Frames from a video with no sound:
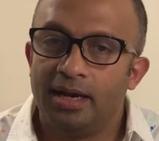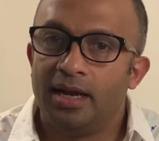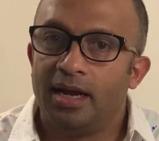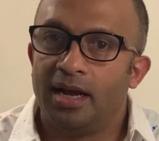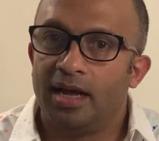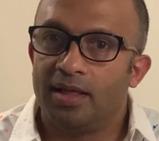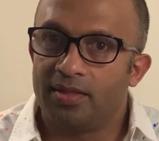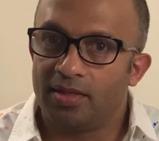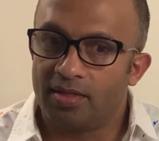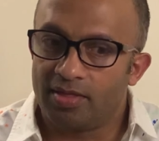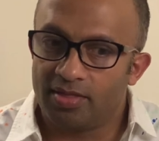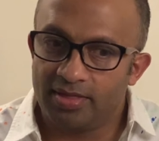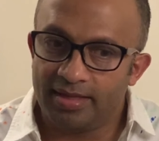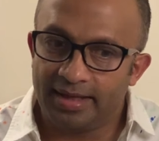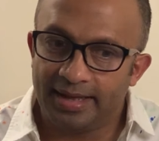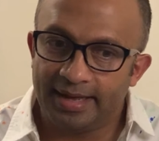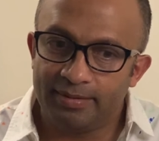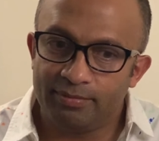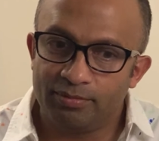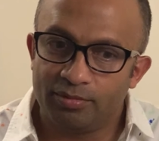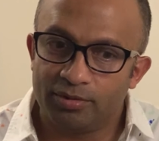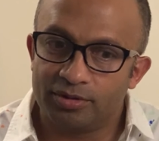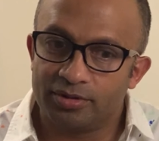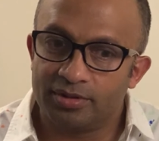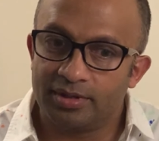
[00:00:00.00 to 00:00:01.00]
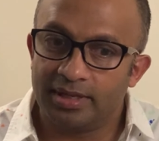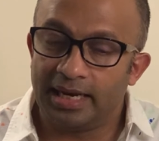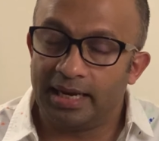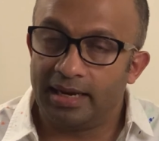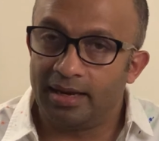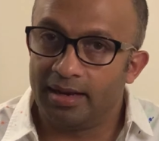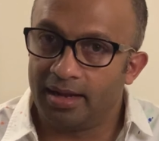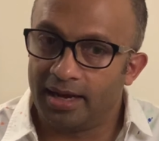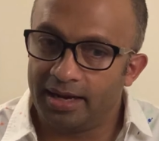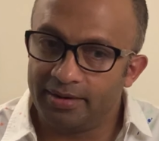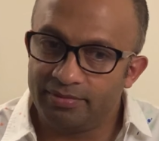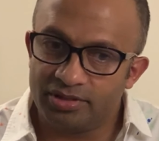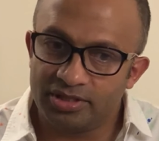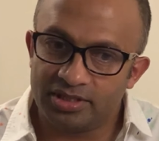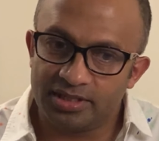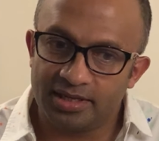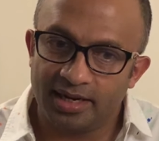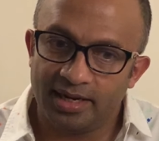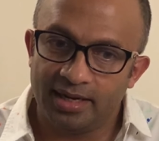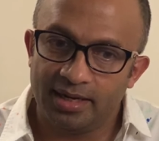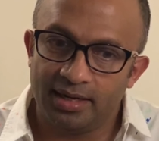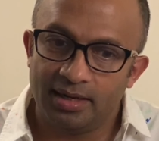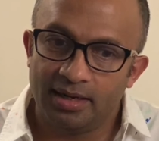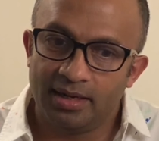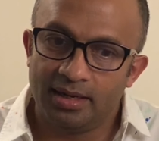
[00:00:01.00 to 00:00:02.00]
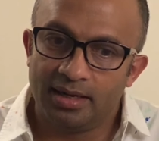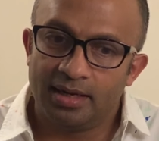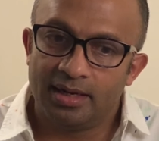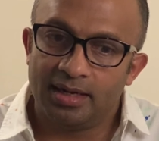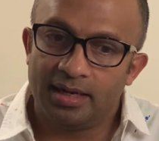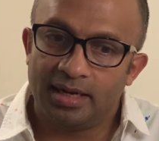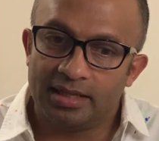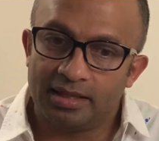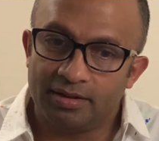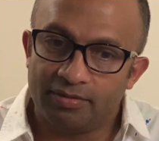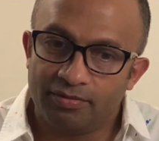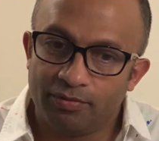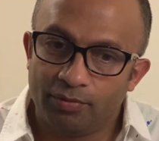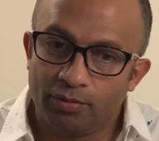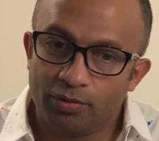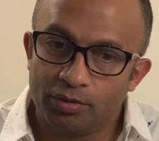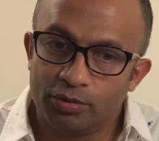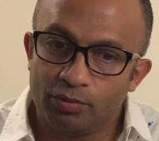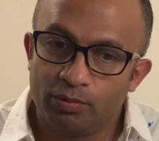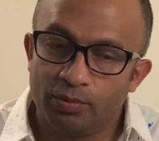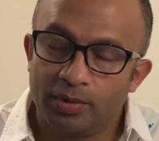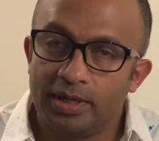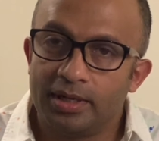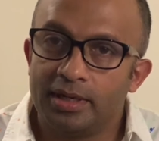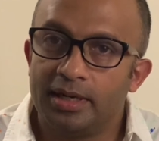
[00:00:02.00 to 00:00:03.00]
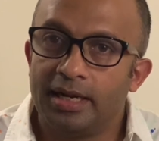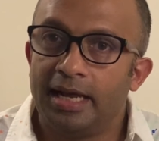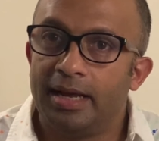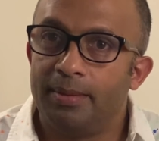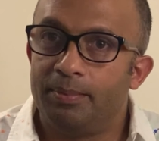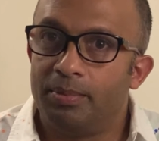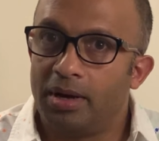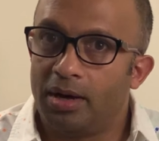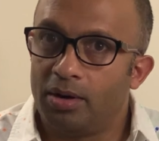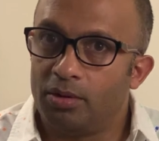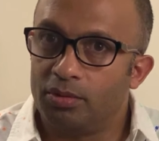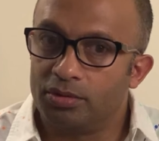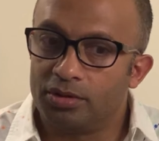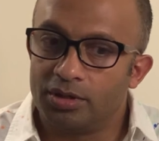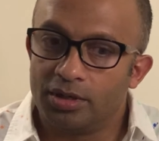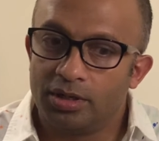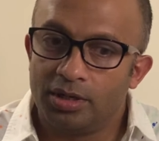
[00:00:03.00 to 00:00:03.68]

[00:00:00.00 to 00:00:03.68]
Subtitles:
And the third one was their lifestyle. And the fourth one about